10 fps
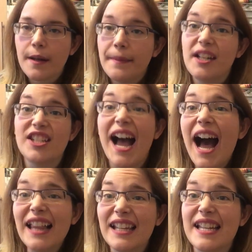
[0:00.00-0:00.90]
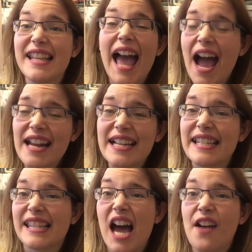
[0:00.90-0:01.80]
Because at least
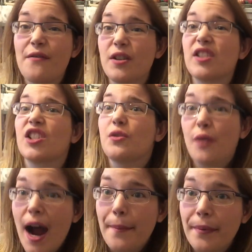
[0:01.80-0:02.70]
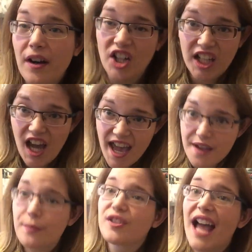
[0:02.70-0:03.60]
Anakin's life was crap, okay?
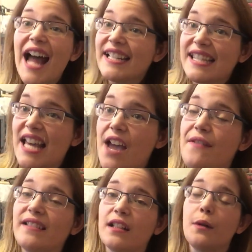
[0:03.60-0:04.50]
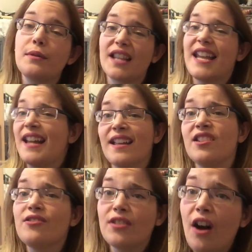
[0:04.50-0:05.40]
He was a slave until he was like 9
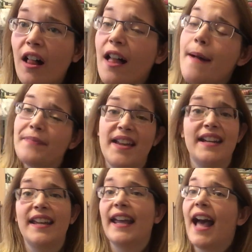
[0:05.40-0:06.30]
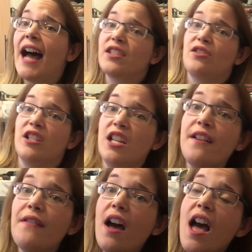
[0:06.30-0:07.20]
years old. Then he had to
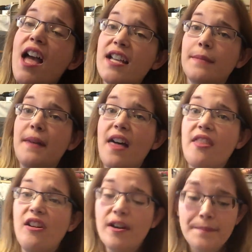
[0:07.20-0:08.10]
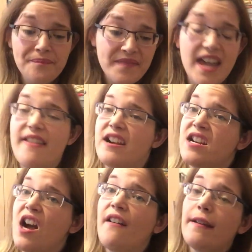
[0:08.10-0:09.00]
leave his mother. He
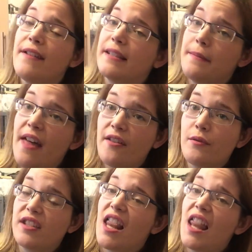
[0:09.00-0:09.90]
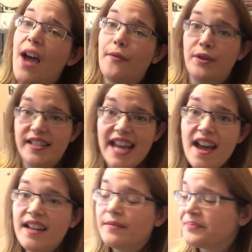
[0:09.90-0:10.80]
didn't know if his mother was alive or
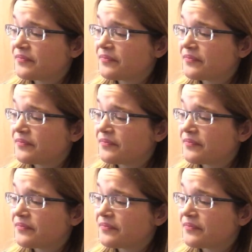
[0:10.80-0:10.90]
dead.